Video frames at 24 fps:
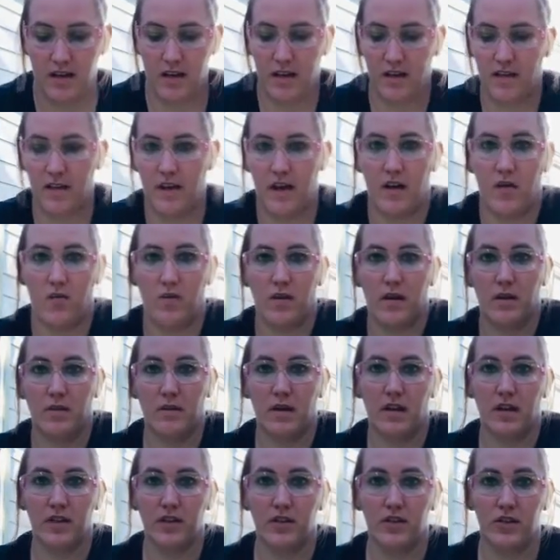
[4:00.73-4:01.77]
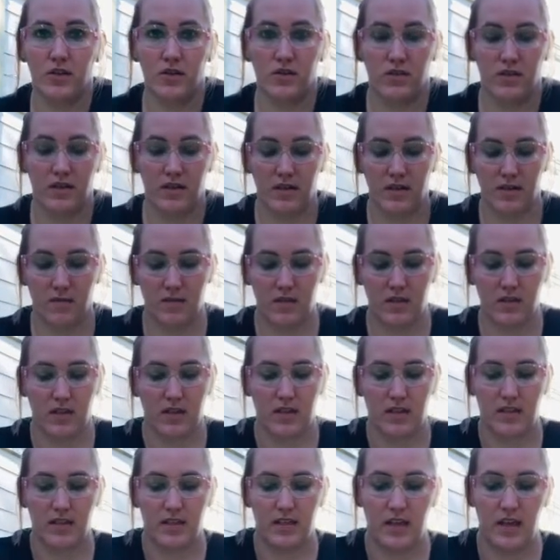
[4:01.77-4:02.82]
And now what I'm going to do is I'm just
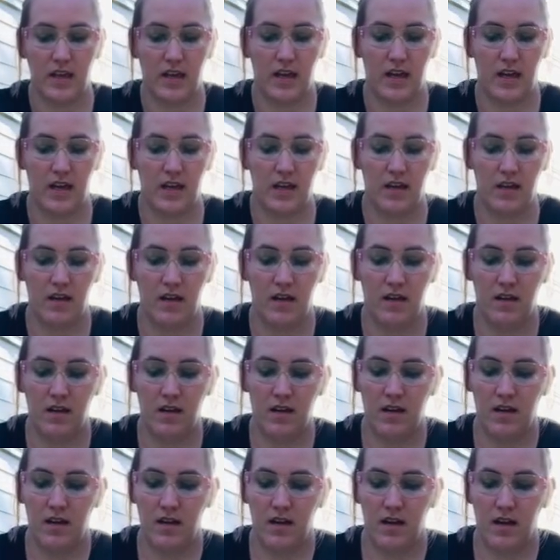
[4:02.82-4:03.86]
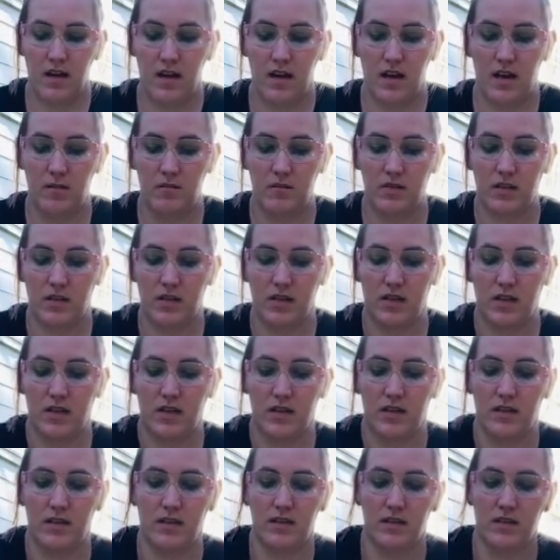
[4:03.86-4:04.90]
going to take it and I'm just gonna
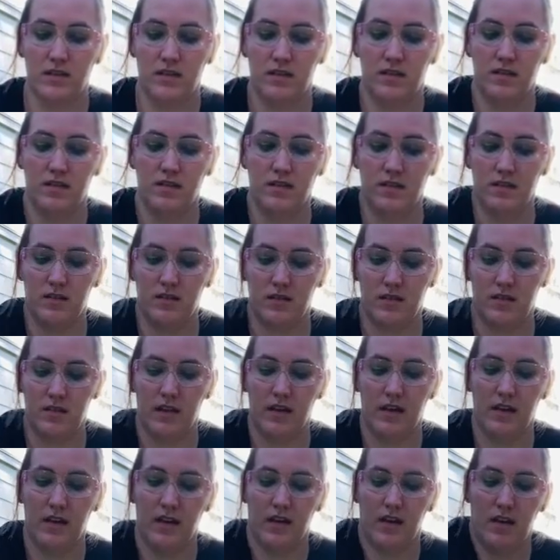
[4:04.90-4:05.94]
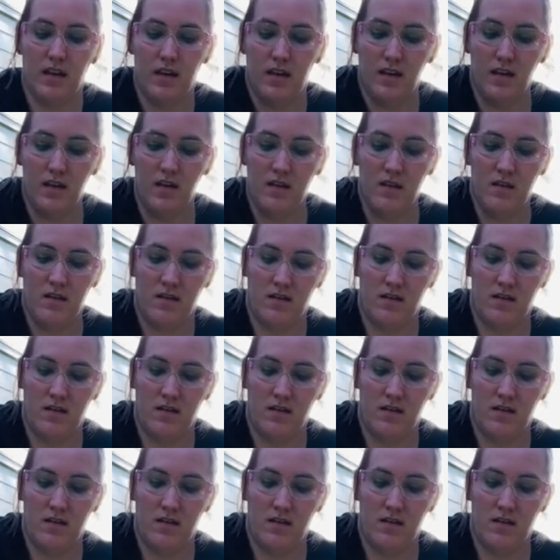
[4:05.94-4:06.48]
dunk it in.